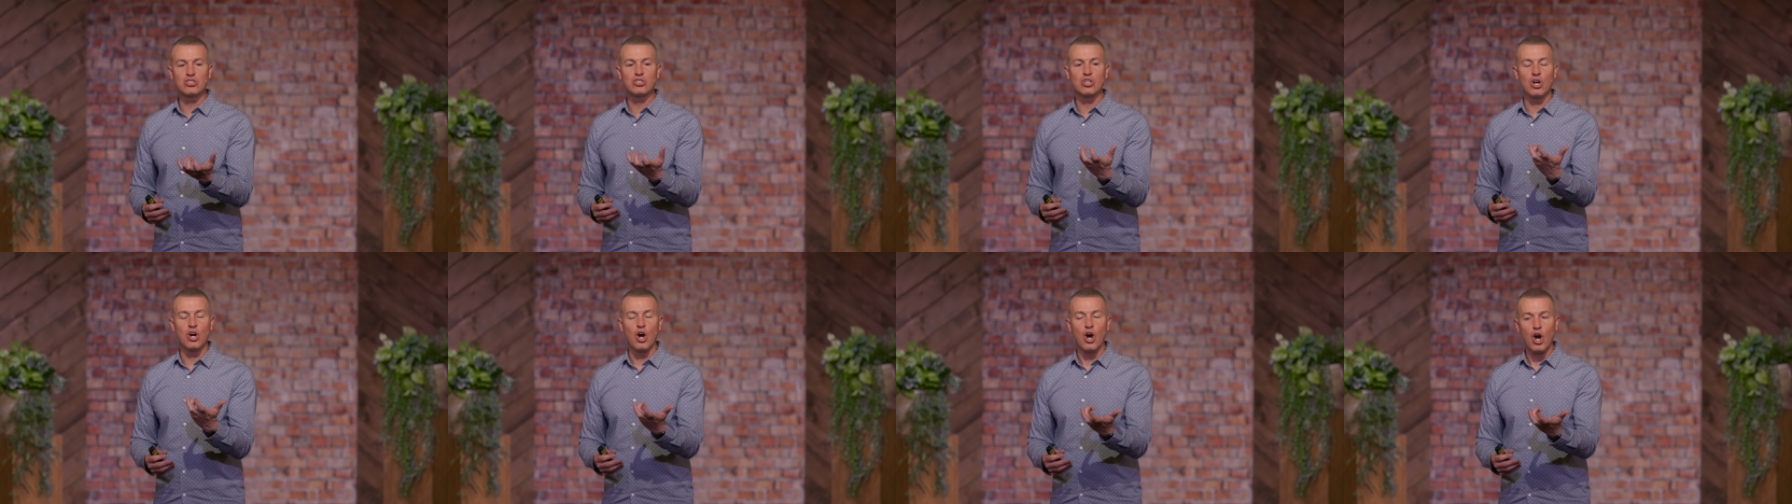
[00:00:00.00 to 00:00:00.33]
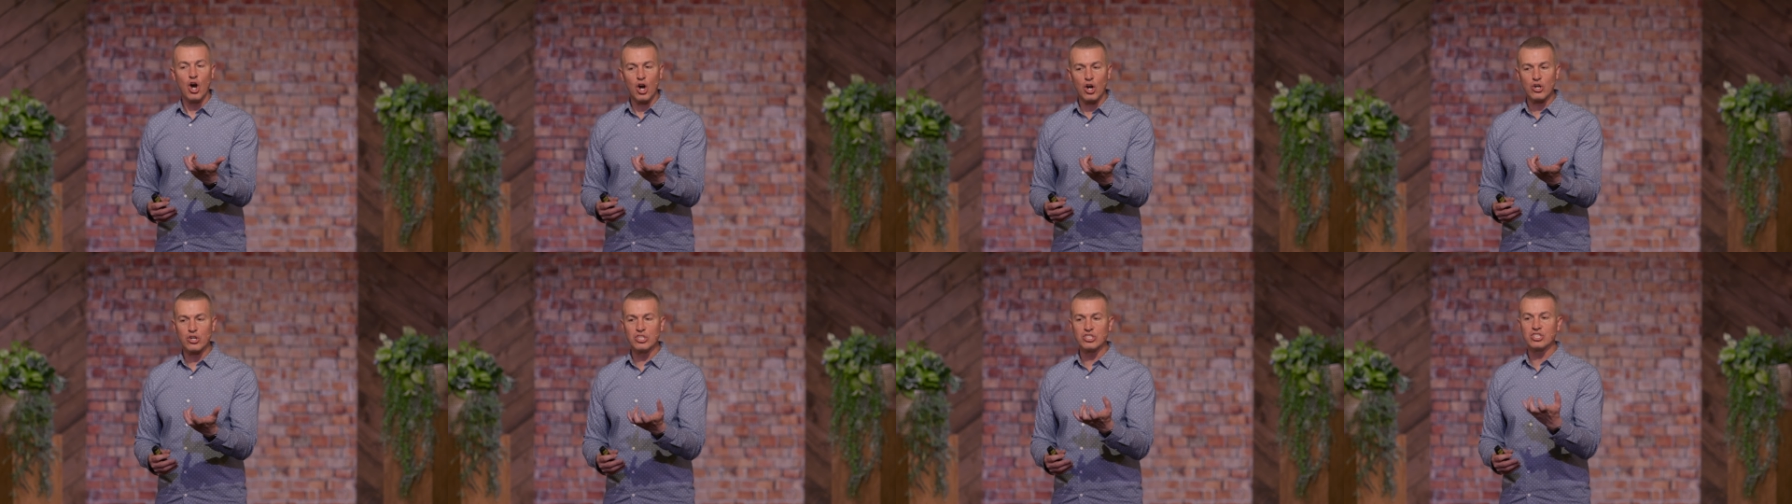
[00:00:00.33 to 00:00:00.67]
to
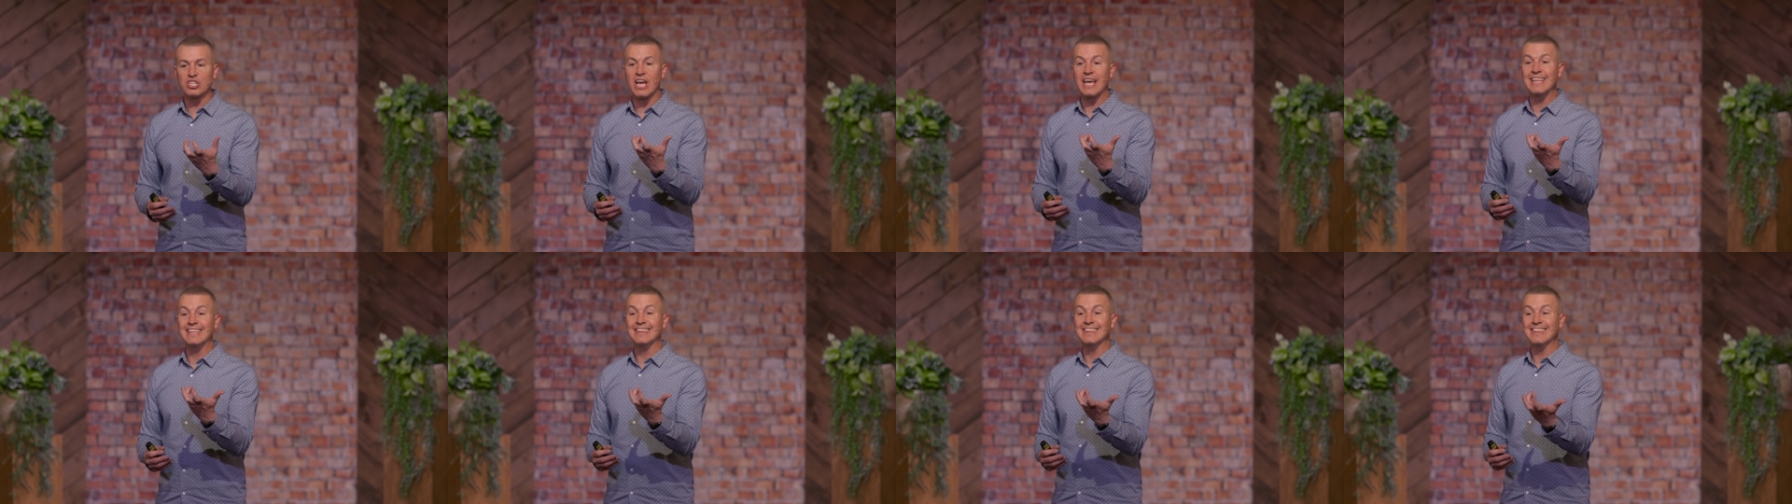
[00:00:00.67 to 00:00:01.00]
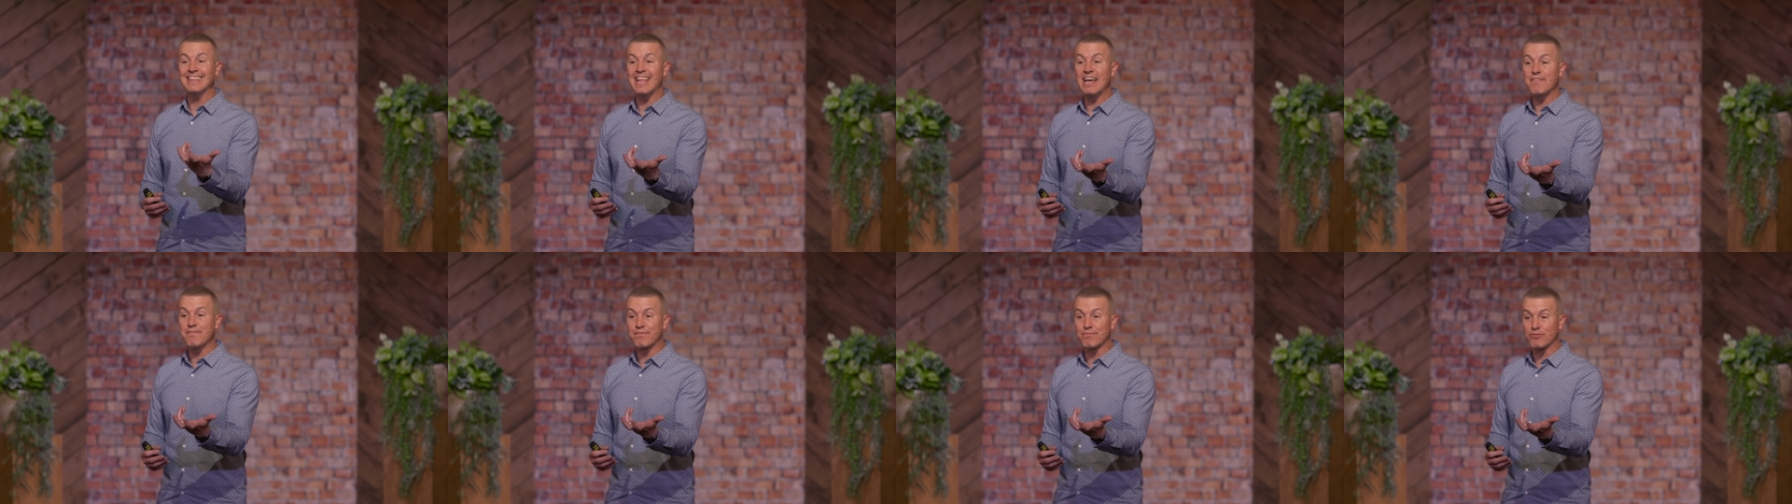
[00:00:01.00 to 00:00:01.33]
harness and
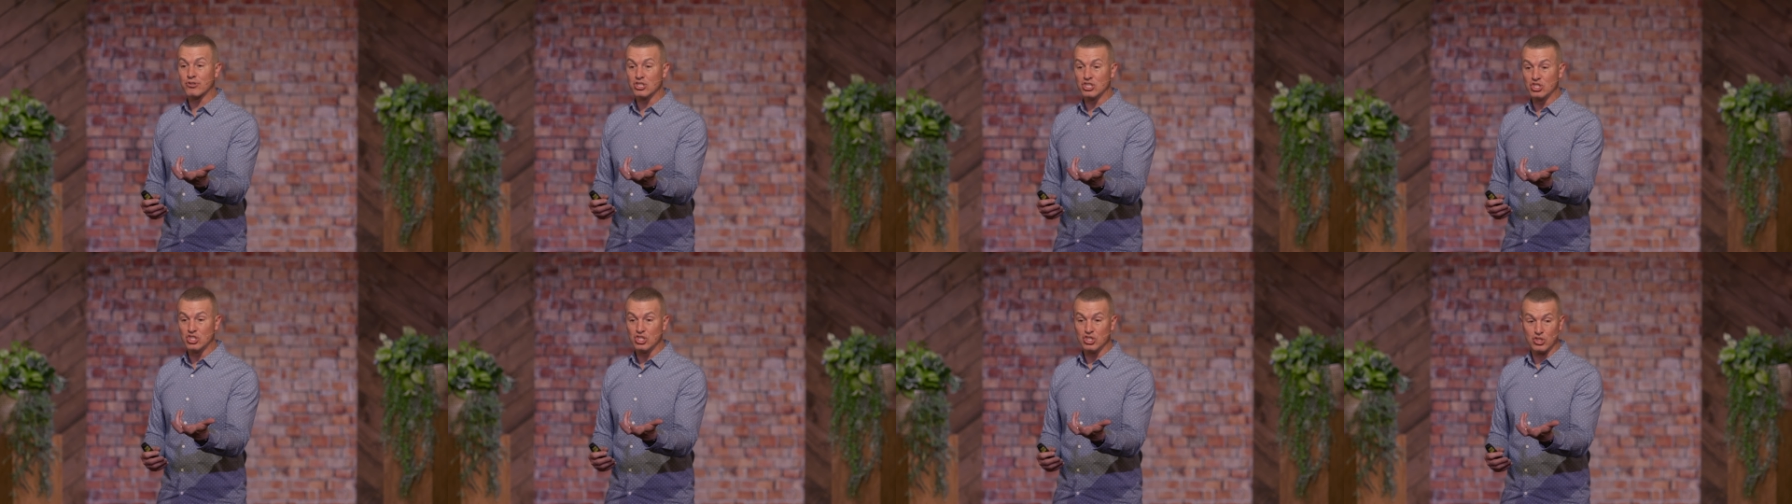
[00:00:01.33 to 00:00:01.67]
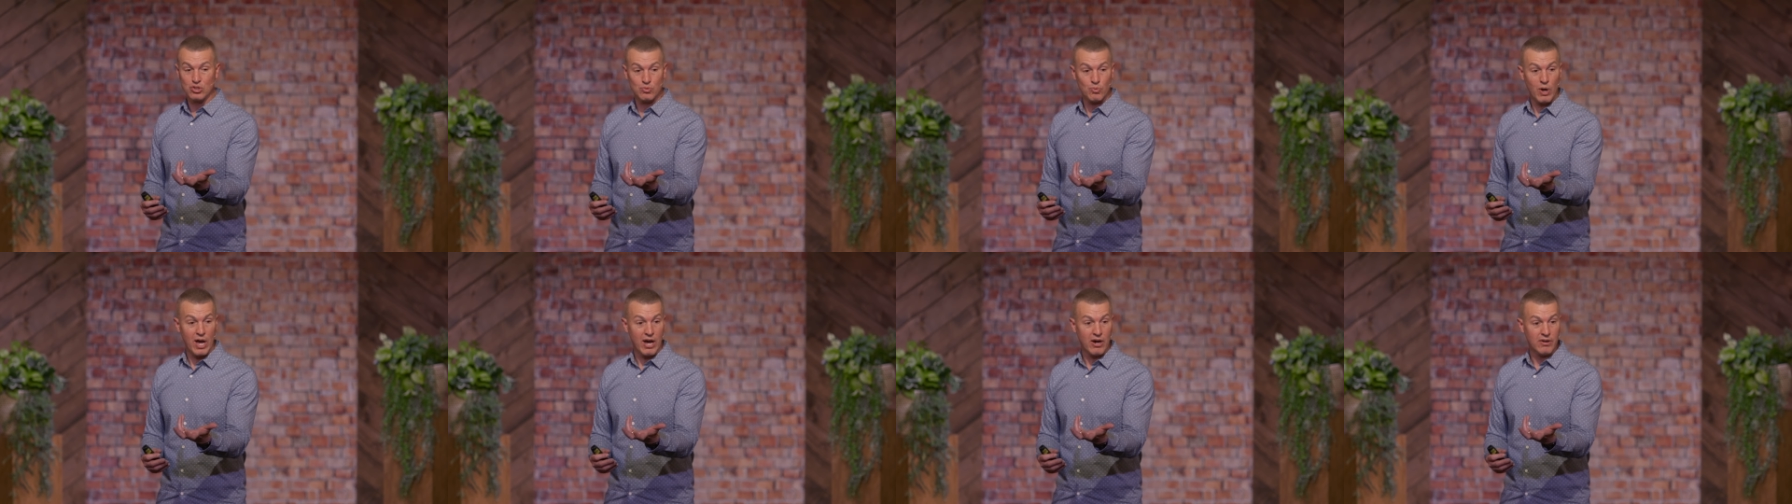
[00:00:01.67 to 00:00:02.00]
leverage as
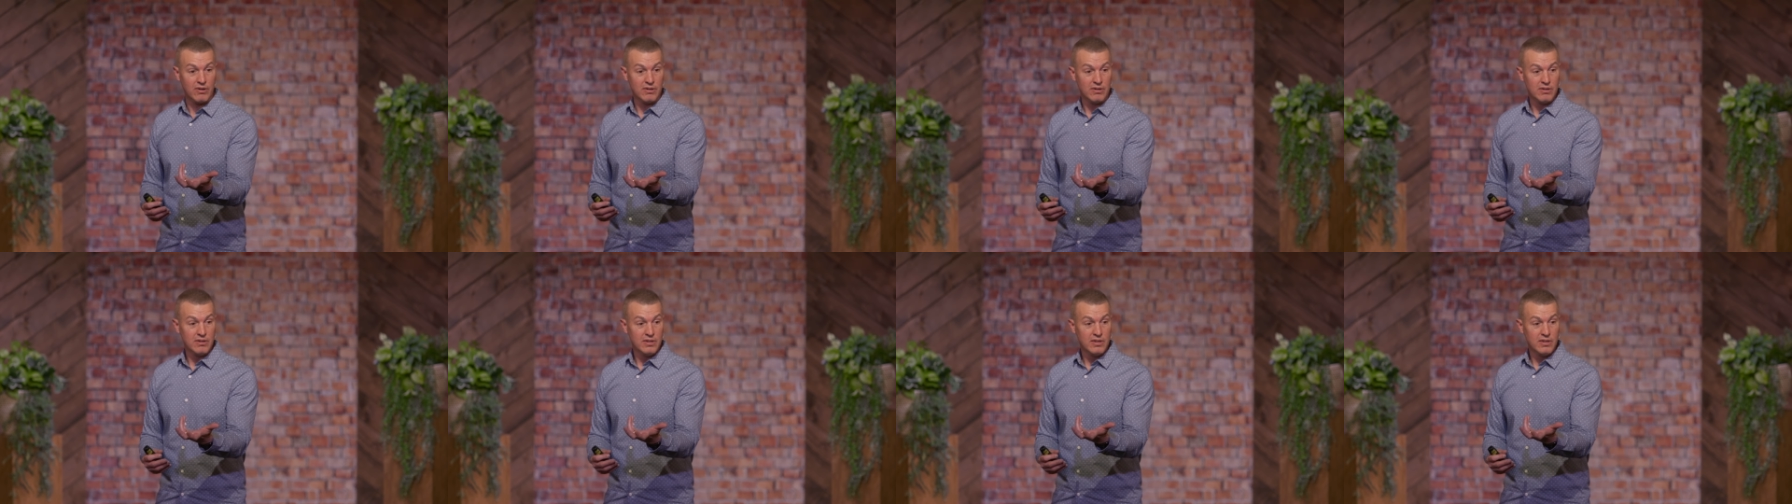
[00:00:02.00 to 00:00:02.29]
well.